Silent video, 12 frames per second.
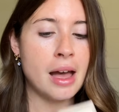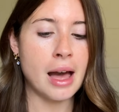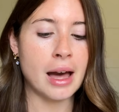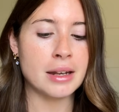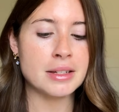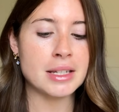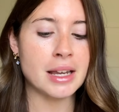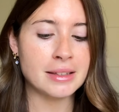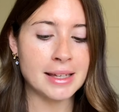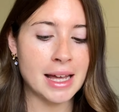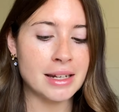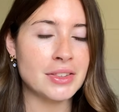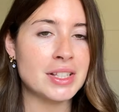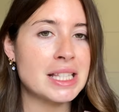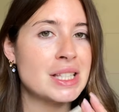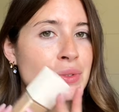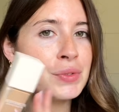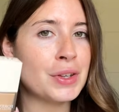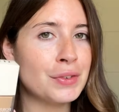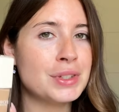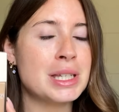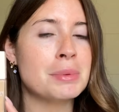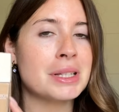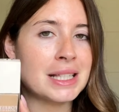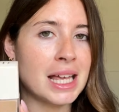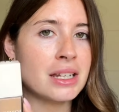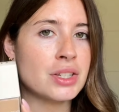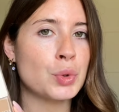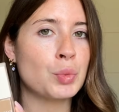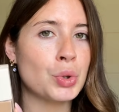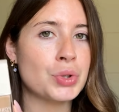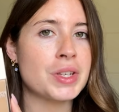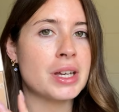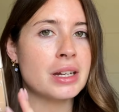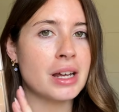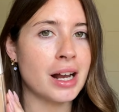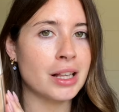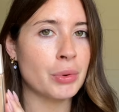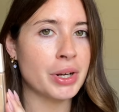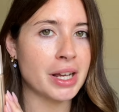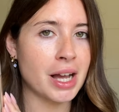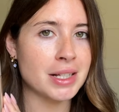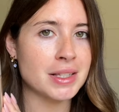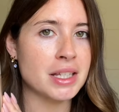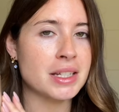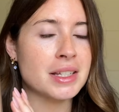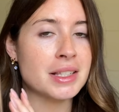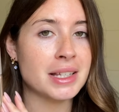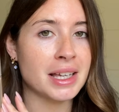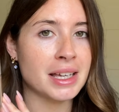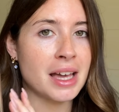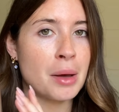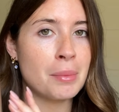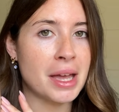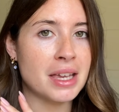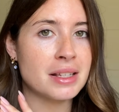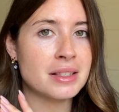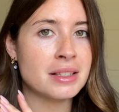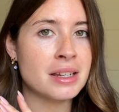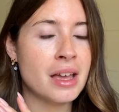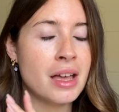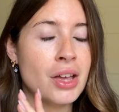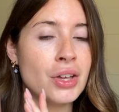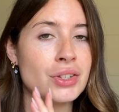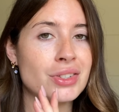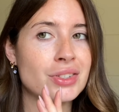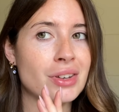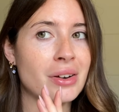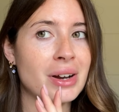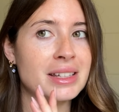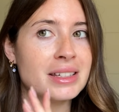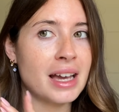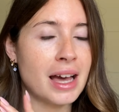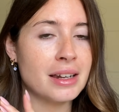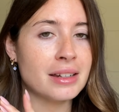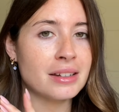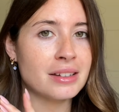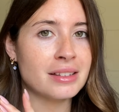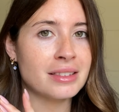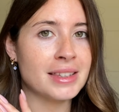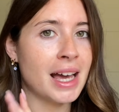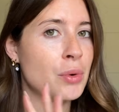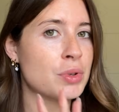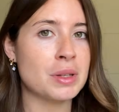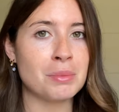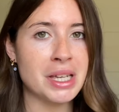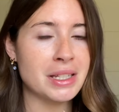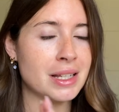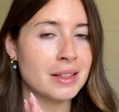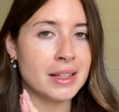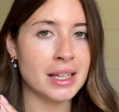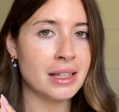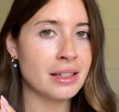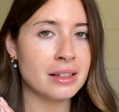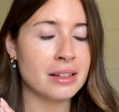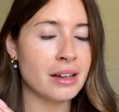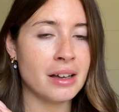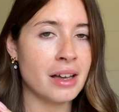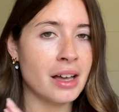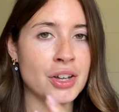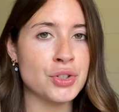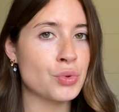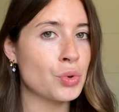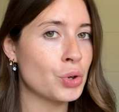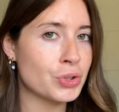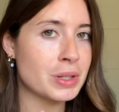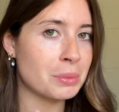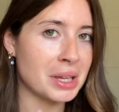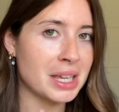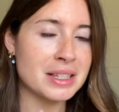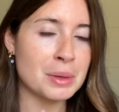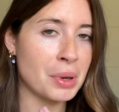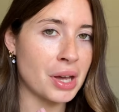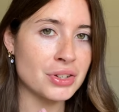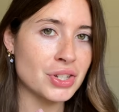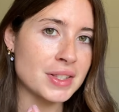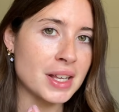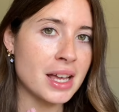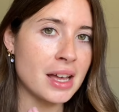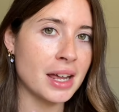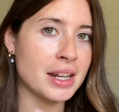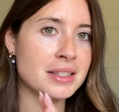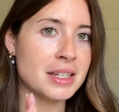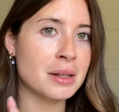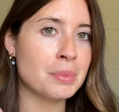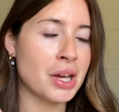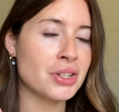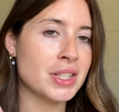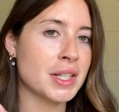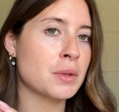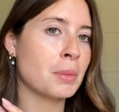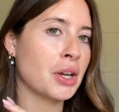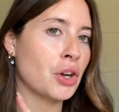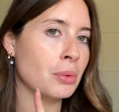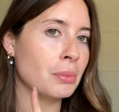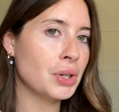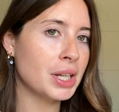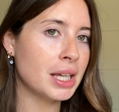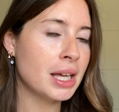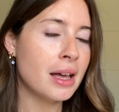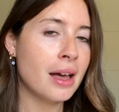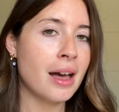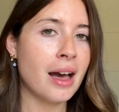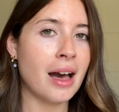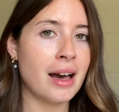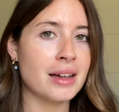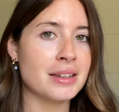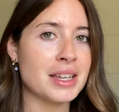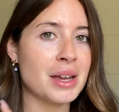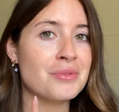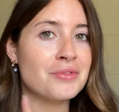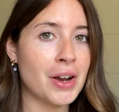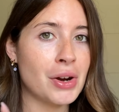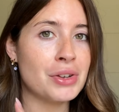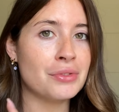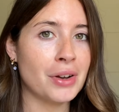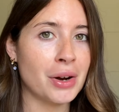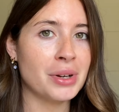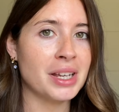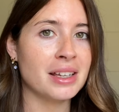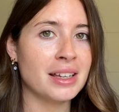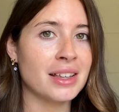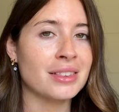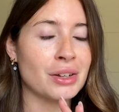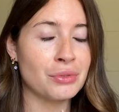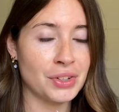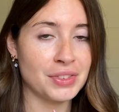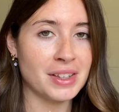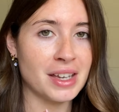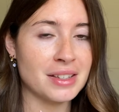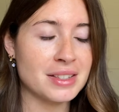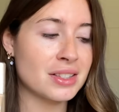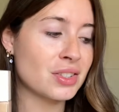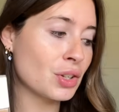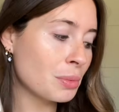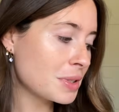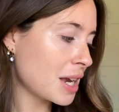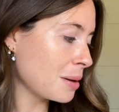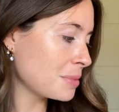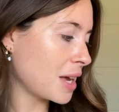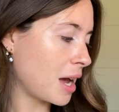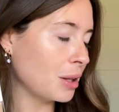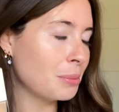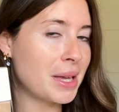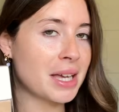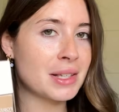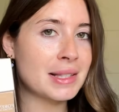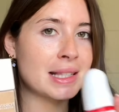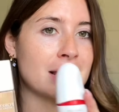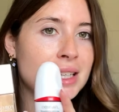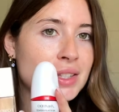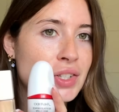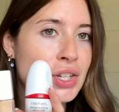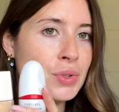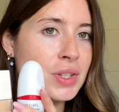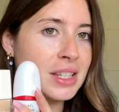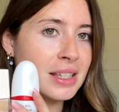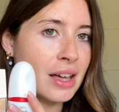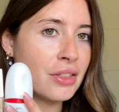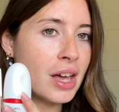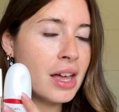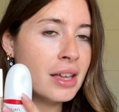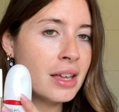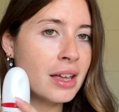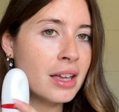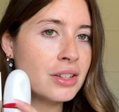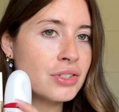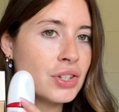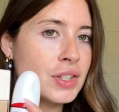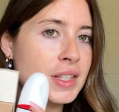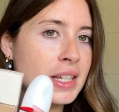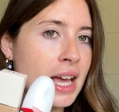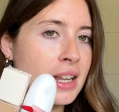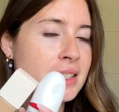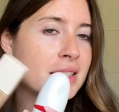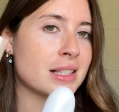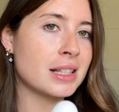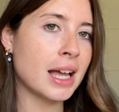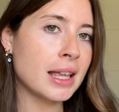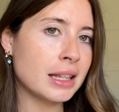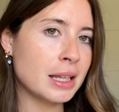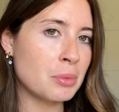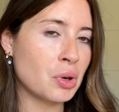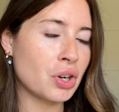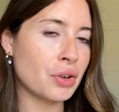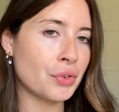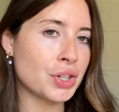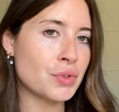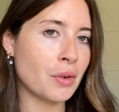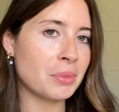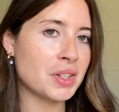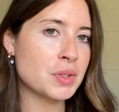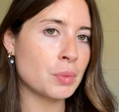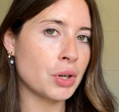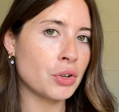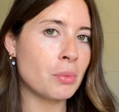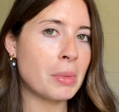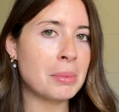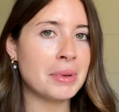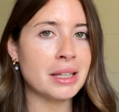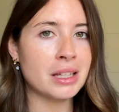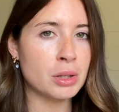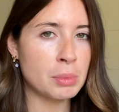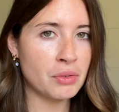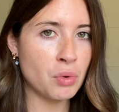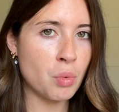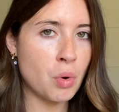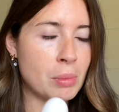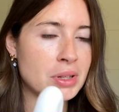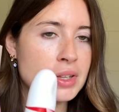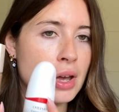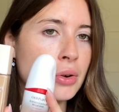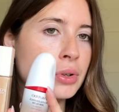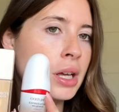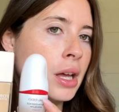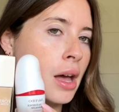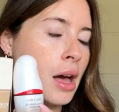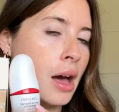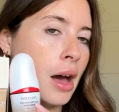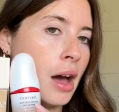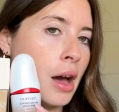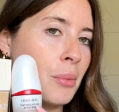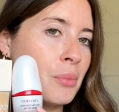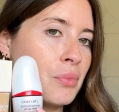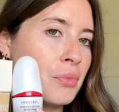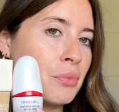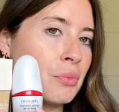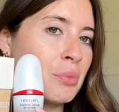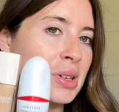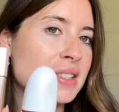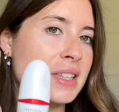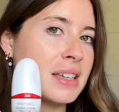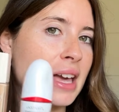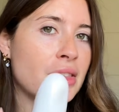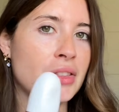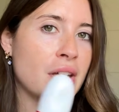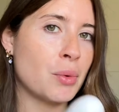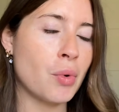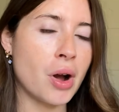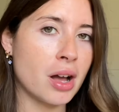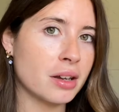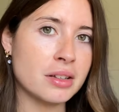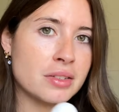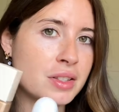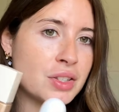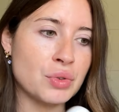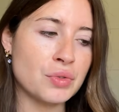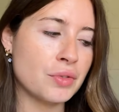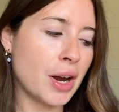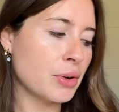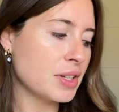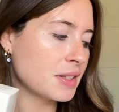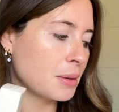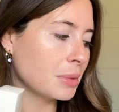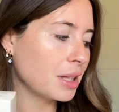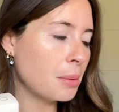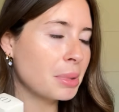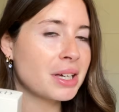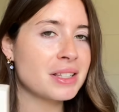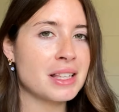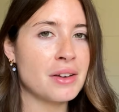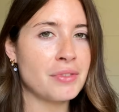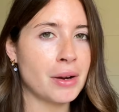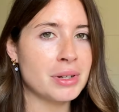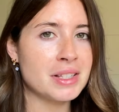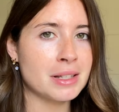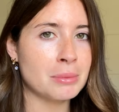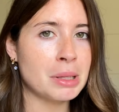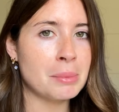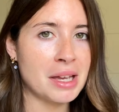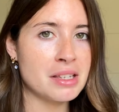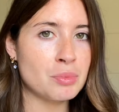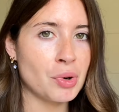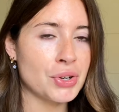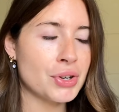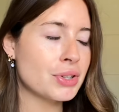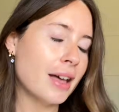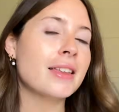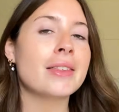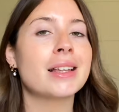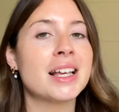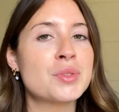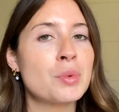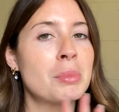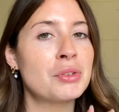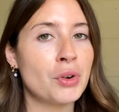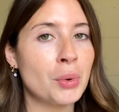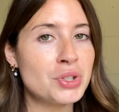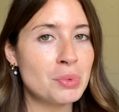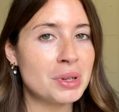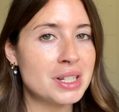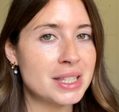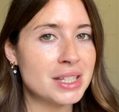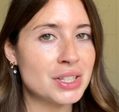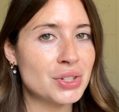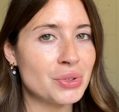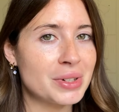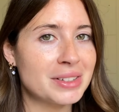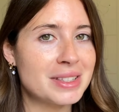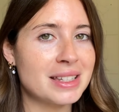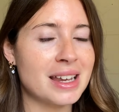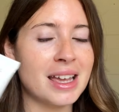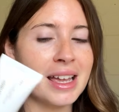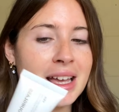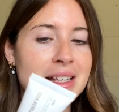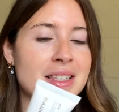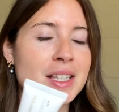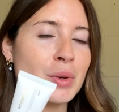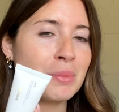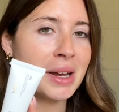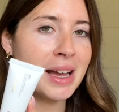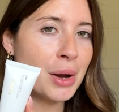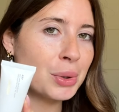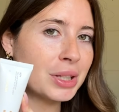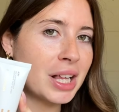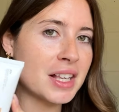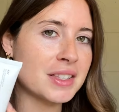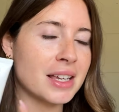And again, this is 50% water and hyaluronic acid and skincare based. So again, that was immediately a draw to me to purchase it, and I did purchase this with my own money, and I'm very, very in love with this. Sometimes I'll mix these 2 together just to get slightly more coverage from this one, or maybe a little bit of a warmer tone, but together they work still very similar because they're very similar base product. And then the last one before we jump into the tutorial today is this one by Hourglass.